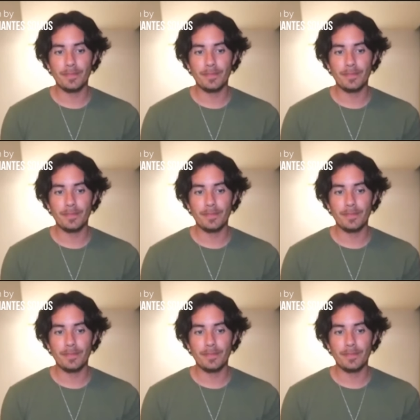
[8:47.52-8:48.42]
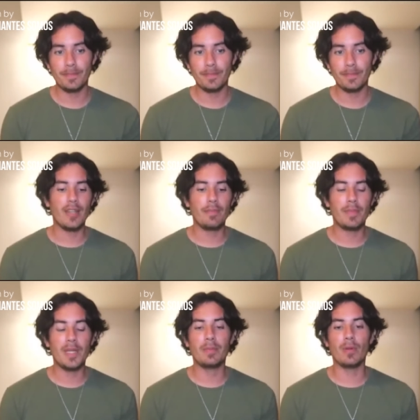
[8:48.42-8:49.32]
So for
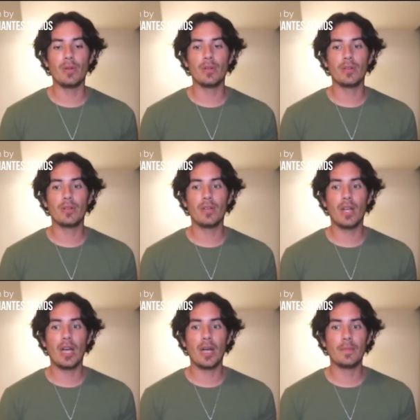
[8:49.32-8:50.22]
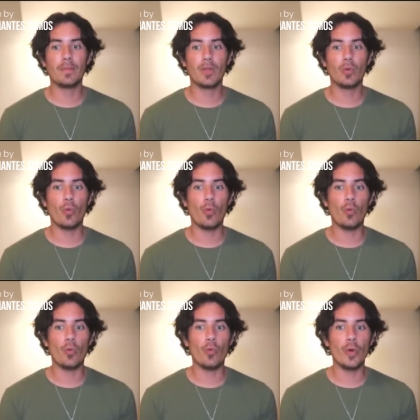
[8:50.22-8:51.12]
many people,
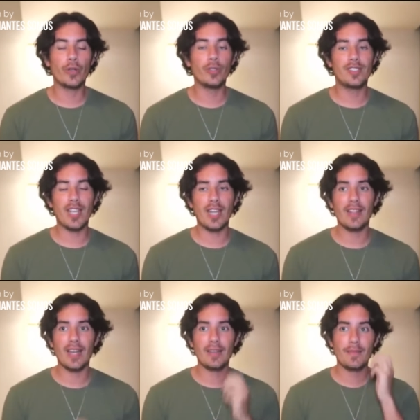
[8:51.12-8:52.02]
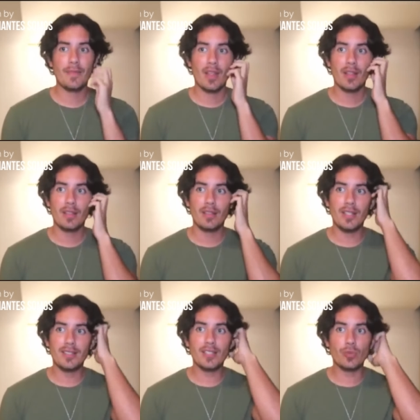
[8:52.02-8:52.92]
we could say that
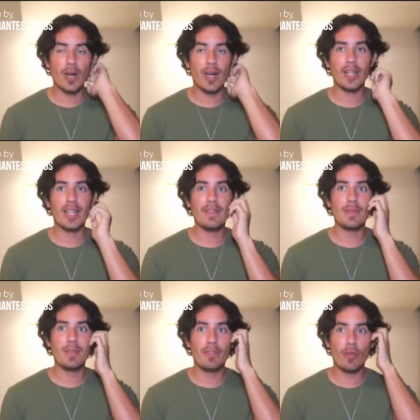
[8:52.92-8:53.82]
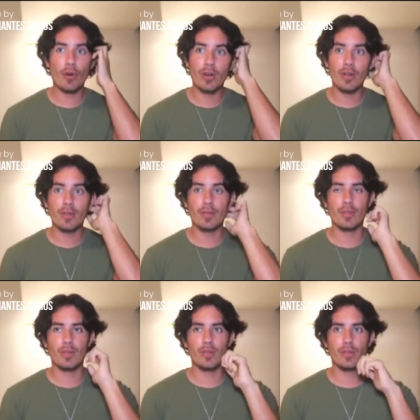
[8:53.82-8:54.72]
this is why even before
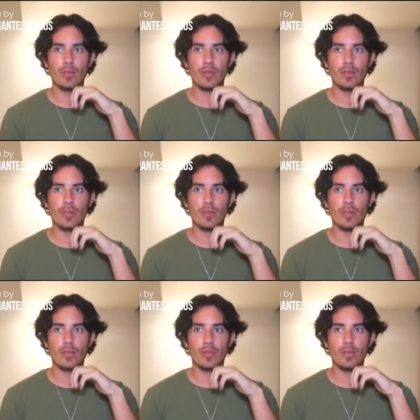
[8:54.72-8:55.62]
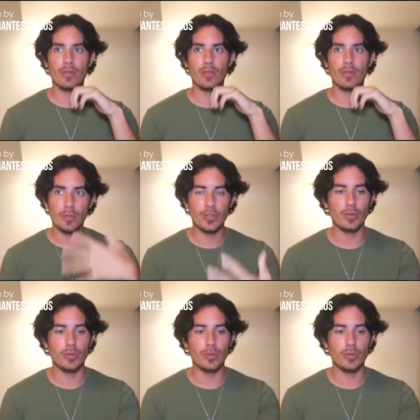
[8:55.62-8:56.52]
we are supposed to
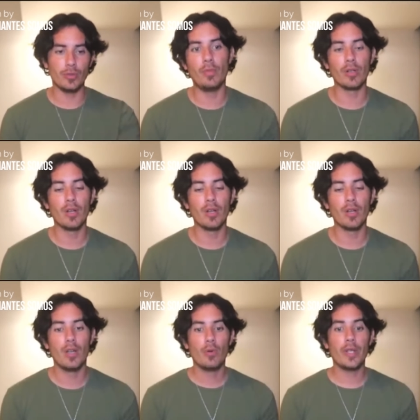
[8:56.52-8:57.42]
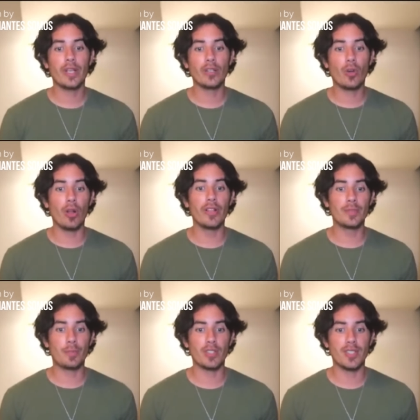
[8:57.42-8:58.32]
be born, we can
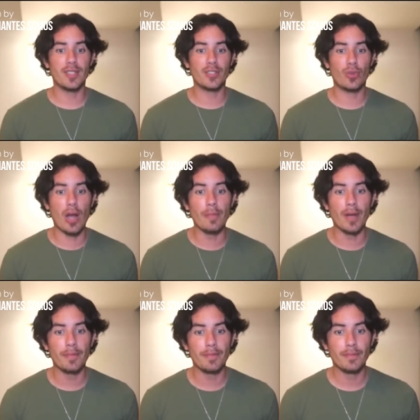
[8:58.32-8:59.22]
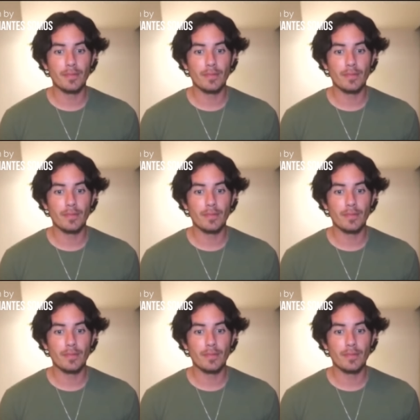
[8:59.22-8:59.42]
call this process a trauma,